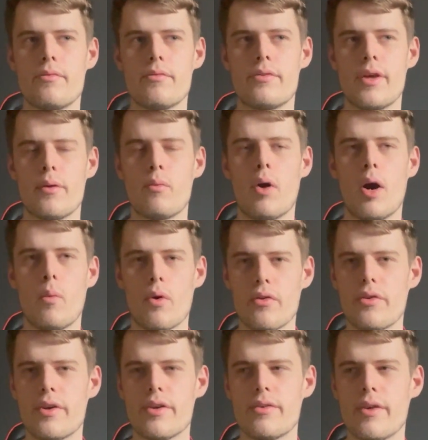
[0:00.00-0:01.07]
said what I
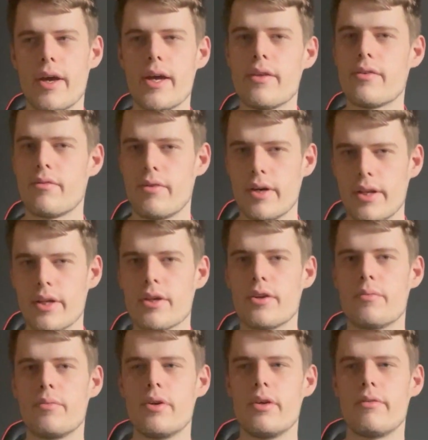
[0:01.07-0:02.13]
wanted to say. It's a really
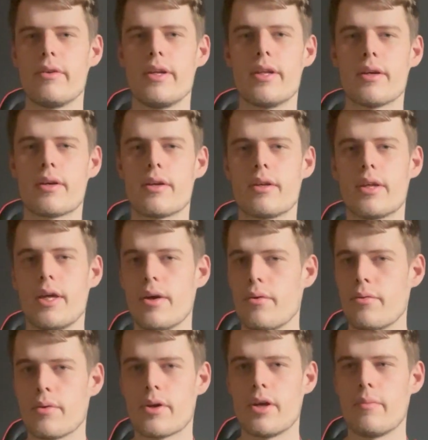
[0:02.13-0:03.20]
good movie. The
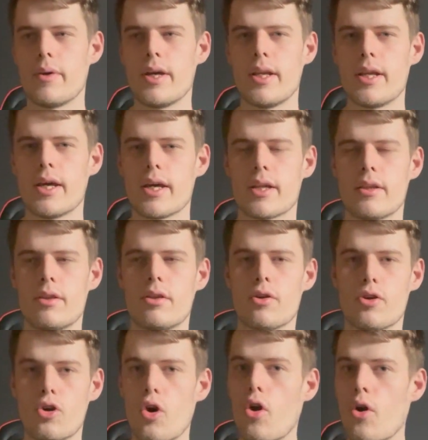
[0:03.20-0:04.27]
kills were comedic. The
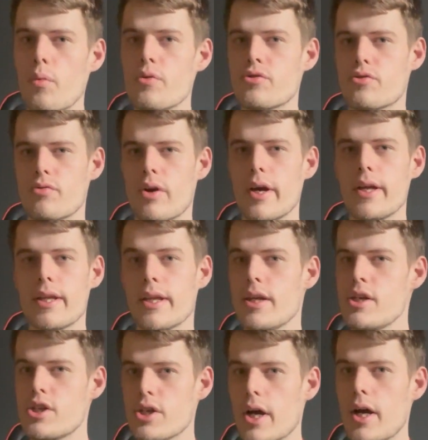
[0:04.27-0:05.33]
gore was great. They
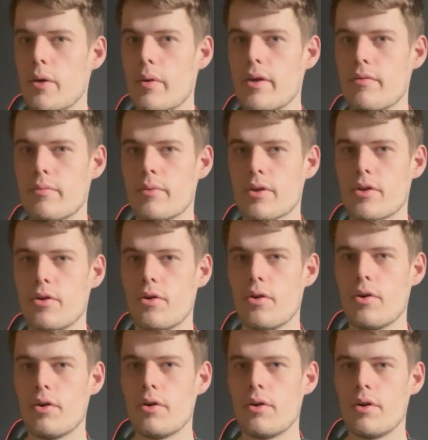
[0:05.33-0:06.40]
didn't shy away from the
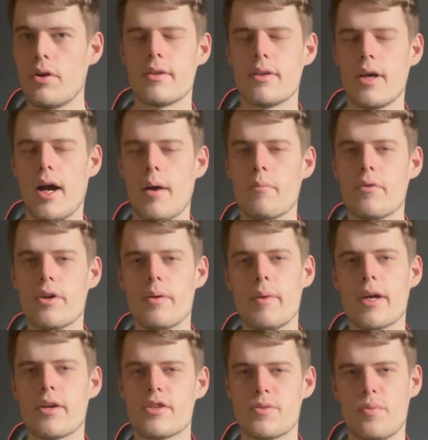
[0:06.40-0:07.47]
gore. I'm going to
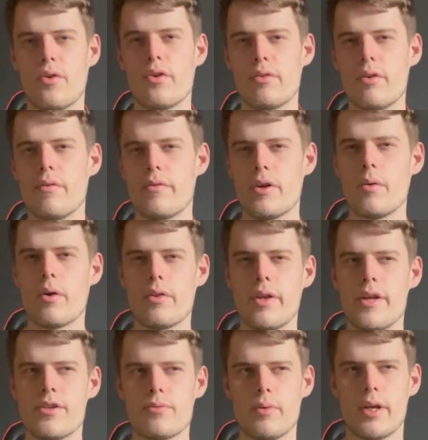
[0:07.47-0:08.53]
make a spoiler review on
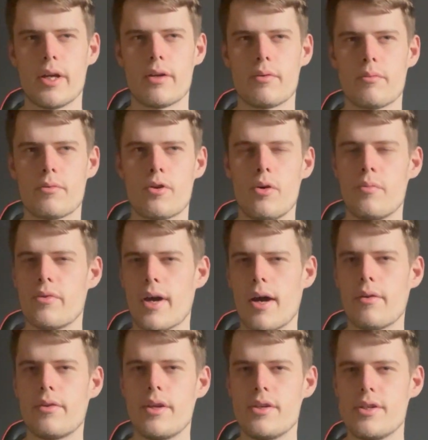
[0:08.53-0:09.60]
this when it comes
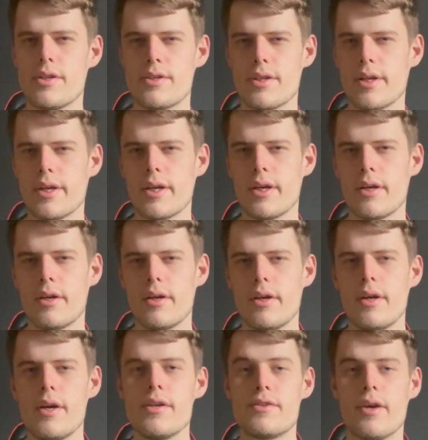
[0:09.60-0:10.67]
out digitally.
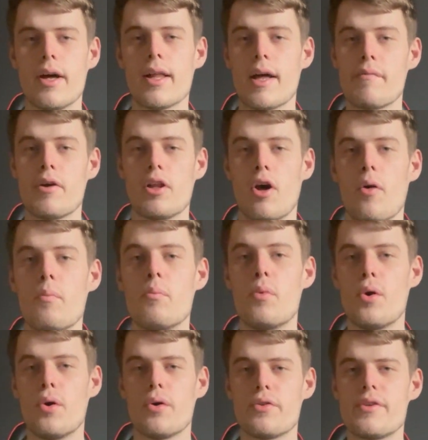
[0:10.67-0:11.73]
So I'll have a lot
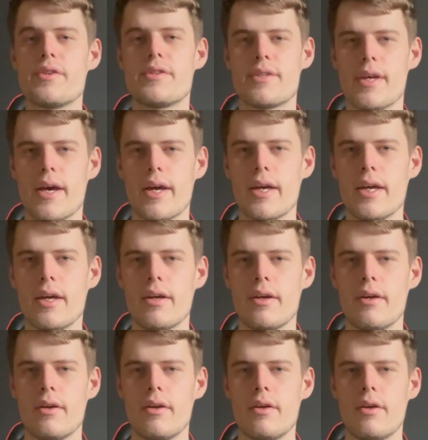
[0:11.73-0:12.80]
more to say
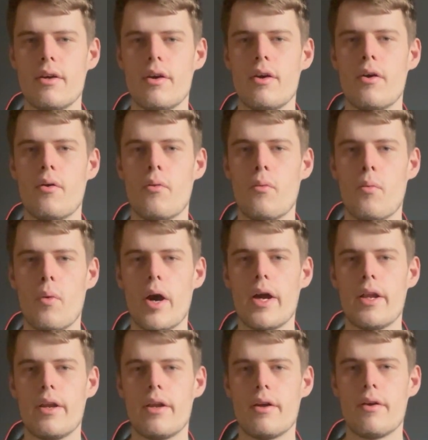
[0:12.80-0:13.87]

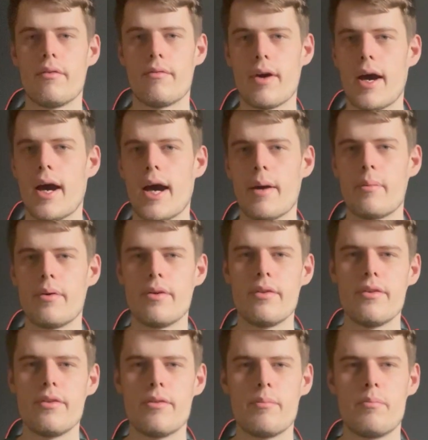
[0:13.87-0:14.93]
when that
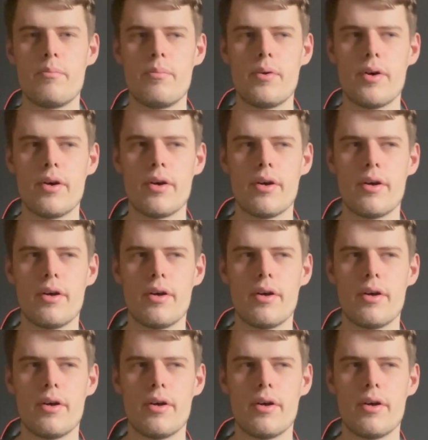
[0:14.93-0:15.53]
happens. But